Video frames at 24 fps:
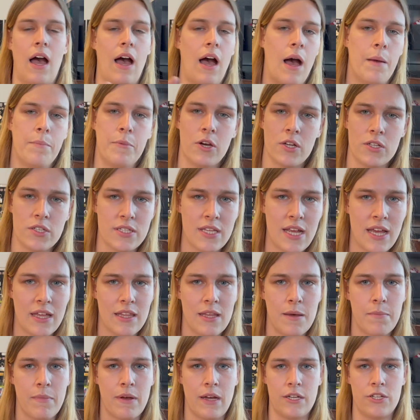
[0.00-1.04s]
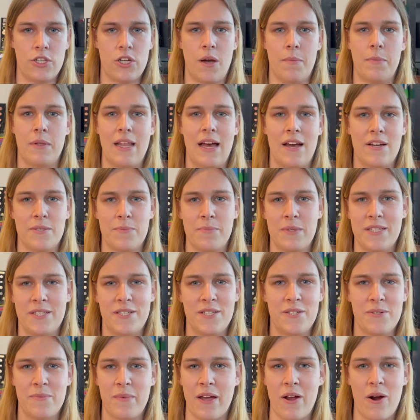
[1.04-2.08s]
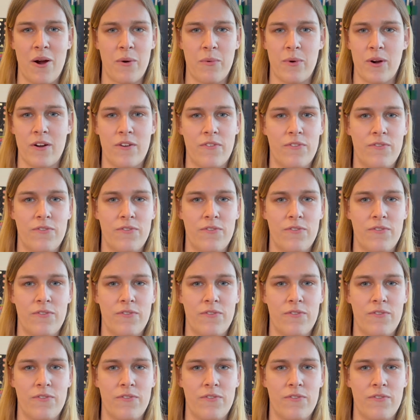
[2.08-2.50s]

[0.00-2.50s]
I'm not saying that my job allows me to do my artwork